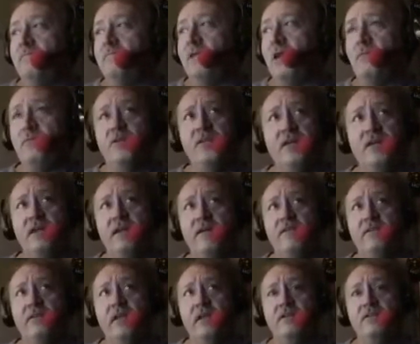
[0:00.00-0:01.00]
Come to think
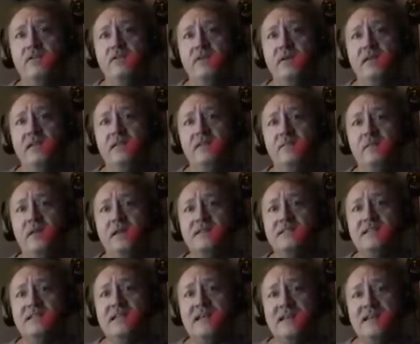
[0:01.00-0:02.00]
of it, not too many of the
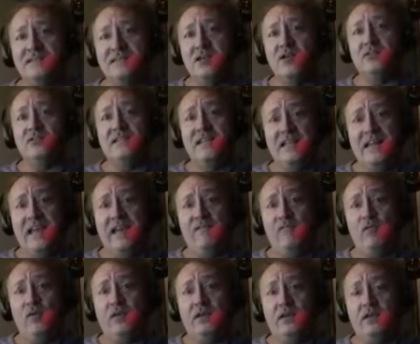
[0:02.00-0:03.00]
places I saw did have
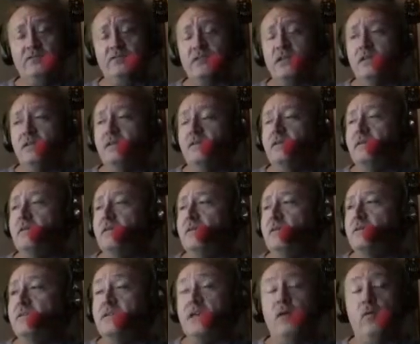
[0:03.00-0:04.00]
windows.
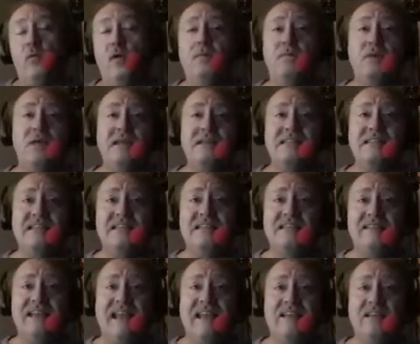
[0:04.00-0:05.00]
Saw one place that
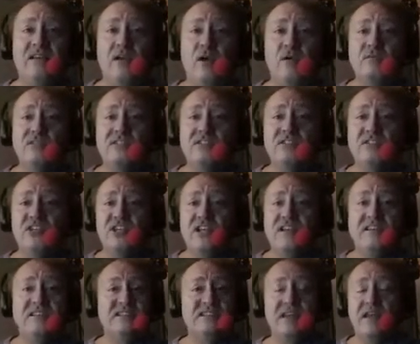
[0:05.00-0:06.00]
had goats and
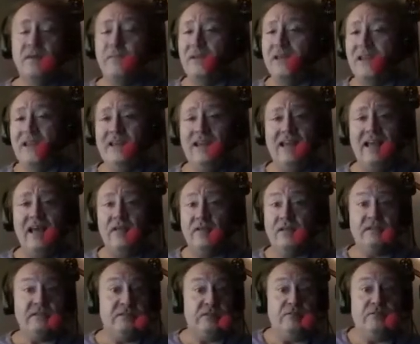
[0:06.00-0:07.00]
chickens coming in and out
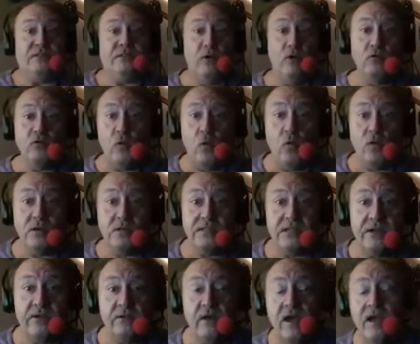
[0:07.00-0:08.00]
because there was no doors
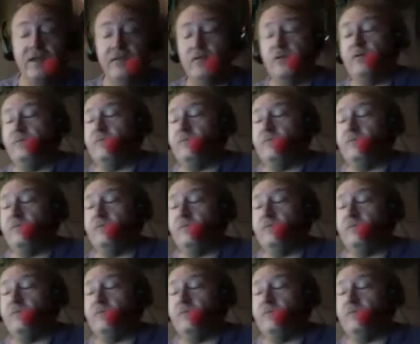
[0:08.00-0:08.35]
there either.